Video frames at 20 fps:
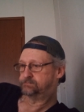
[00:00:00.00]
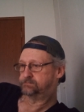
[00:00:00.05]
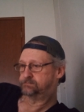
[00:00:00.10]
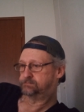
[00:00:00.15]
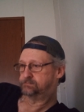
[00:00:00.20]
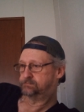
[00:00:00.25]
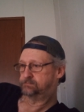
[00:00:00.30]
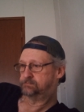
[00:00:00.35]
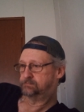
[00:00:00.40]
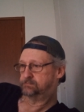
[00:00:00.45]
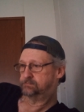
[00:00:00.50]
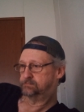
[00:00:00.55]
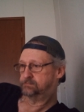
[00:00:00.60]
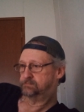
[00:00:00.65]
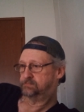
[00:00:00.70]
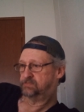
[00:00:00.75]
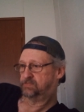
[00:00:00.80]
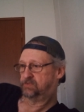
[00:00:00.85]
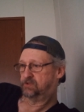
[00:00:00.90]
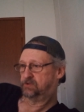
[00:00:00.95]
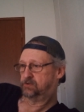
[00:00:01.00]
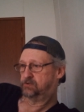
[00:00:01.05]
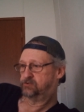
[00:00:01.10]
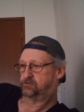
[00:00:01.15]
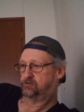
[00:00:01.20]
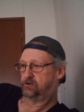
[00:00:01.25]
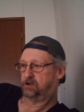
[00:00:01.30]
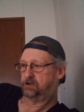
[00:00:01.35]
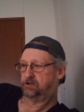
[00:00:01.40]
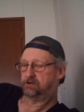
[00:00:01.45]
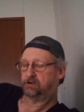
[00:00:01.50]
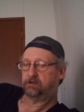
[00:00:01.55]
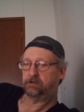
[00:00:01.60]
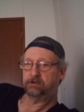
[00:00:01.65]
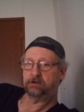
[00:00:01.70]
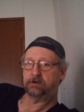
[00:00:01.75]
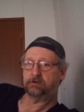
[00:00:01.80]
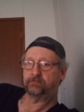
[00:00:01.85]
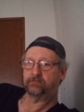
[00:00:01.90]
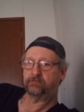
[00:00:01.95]
Try calling up friends if you
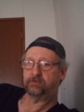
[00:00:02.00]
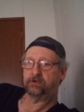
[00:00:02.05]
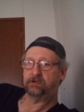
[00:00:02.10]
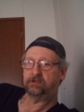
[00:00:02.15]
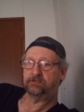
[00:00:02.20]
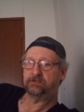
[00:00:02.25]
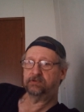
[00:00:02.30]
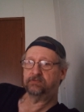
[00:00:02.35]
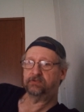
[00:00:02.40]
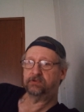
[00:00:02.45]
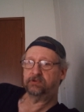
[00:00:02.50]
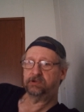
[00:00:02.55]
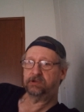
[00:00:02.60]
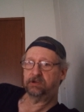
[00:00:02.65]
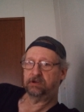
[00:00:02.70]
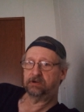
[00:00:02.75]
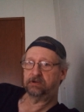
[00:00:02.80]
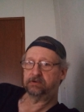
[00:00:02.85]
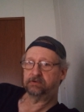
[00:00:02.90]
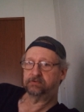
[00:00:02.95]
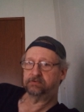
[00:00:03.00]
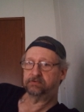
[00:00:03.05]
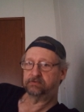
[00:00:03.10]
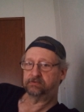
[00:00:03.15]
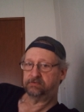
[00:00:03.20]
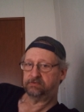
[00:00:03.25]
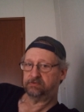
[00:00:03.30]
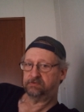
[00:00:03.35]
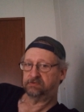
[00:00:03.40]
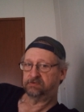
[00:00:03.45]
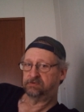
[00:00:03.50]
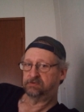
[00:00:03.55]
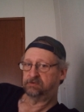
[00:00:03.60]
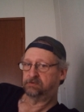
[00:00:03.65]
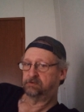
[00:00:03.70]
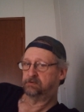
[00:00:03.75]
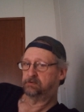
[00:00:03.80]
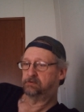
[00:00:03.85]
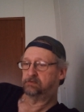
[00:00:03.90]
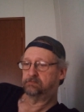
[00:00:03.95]
can, or
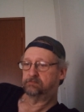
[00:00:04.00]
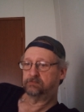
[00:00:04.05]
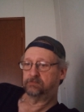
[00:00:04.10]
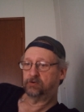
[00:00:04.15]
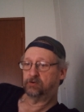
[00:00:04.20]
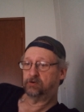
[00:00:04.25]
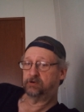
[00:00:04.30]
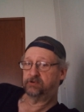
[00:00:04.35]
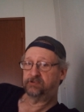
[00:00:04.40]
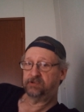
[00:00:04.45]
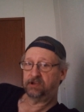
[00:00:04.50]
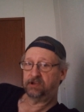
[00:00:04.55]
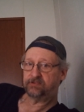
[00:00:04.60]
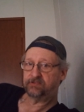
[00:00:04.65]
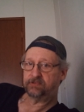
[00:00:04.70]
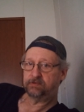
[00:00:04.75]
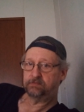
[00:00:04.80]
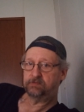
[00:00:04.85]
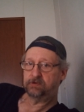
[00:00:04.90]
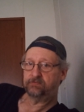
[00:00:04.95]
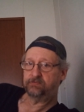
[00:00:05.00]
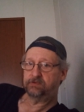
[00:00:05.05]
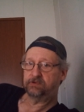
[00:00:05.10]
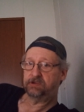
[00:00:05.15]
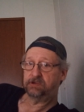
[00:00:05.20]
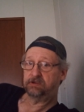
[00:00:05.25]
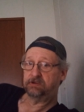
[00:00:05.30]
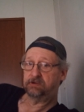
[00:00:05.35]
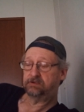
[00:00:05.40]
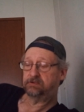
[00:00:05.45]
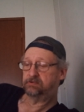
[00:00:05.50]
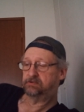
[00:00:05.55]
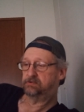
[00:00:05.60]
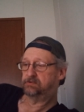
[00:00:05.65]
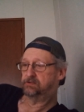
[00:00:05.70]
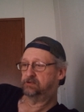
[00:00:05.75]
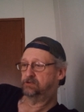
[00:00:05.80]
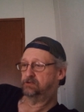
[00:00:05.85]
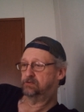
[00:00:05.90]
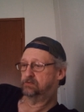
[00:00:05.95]
text them if you can. Either way.
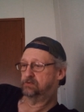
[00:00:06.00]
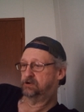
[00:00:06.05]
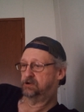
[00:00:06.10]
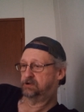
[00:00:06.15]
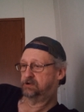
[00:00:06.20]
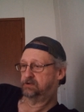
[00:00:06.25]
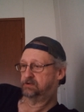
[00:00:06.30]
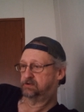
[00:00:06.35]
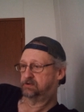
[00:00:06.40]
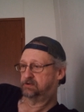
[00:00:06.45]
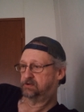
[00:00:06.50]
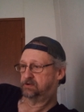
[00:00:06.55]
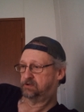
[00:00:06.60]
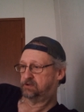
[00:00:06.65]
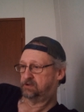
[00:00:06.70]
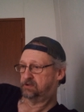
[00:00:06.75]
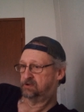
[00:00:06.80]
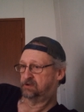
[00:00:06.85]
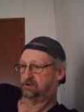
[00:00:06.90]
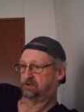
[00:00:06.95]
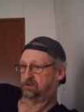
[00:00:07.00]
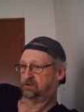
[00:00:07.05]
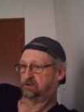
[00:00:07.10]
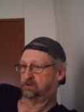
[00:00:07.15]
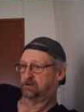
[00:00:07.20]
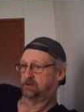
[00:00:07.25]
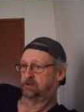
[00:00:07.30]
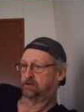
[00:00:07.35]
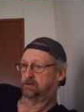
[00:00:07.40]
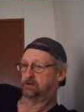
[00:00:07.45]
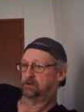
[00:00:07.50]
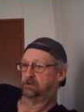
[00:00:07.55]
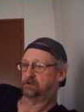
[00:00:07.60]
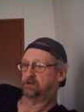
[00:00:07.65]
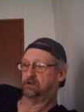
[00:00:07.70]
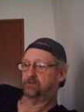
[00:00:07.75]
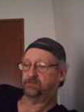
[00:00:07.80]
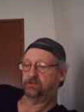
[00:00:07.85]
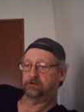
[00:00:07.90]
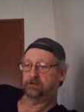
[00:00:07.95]
If you don't want to talk
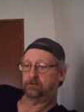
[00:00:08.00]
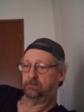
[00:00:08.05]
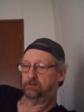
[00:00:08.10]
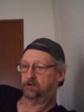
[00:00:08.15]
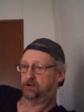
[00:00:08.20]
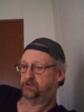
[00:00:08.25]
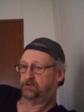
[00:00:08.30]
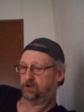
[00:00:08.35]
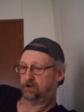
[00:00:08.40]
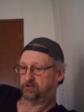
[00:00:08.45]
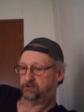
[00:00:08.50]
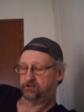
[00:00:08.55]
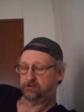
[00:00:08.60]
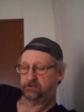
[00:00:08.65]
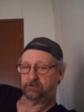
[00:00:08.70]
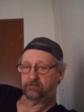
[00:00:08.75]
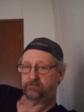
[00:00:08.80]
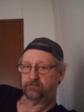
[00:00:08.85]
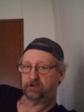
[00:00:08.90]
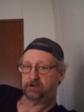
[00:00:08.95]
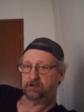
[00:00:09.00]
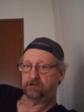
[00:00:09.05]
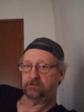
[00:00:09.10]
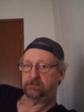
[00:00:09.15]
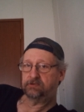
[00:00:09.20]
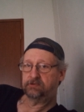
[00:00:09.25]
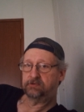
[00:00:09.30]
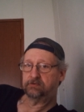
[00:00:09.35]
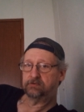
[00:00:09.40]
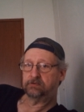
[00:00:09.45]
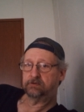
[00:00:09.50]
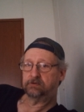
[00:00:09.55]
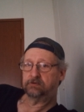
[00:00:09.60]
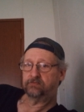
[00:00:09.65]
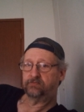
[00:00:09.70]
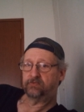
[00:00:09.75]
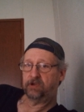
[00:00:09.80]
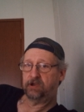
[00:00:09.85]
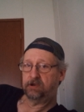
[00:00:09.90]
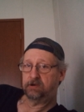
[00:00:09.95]
to your friends or family,
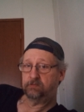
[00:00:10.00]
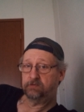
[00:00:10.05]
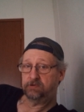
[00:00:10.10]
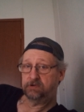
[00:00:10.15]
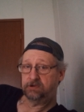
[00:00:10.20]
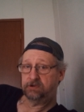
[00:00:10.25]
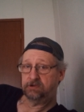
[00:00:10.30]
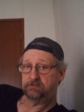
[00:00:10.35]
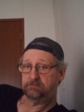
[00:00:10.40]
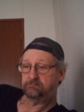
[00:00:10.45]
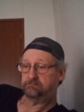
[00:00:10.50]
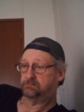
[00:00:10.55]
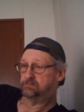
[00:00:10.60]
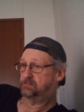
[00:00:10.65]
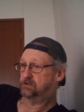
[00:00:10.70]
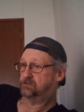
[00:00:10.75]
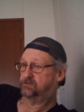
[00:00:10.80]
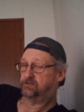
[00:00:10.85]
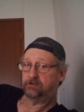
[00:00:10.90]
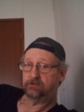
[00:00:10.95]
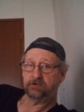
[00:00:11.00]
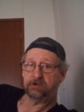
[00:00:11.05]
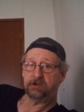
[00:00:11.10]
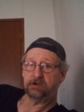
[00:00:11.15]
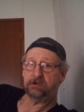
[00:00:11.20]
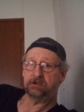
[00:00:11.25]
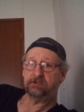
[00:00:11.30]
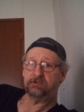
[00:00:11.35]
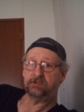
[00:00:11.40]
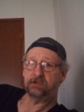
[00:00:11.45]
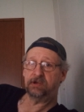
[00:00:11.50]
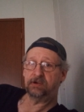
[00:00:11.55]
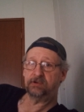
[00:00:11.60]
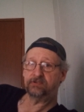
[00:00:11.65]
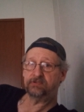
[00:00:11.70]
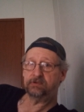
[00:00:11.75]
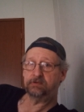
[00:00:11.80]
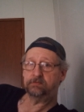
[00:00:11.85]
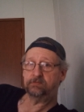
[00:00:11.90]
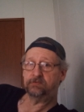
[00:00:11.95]
it's okay. Text them, say,
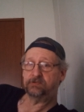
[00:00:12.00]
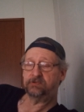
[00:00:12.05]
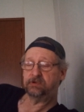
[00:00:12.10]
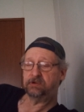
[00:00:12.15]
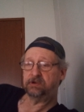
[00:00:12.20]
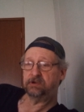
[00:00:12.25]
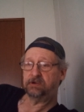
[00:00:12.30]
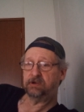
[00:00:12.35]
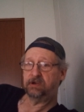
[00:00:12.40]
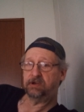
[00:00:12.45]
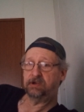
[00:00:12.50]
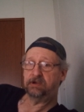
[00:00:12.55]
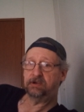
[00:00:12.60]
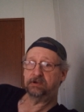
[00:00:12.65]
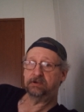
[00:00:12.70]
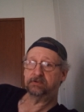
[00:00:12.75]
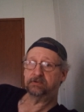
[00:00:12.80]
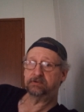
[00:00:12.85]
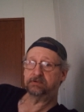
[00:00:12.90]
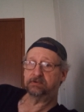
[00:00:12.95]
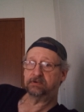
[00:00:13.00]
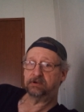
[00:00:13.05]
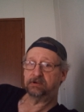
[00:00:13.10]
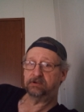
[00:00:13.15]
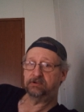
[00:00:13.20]
"Hey, how you doing?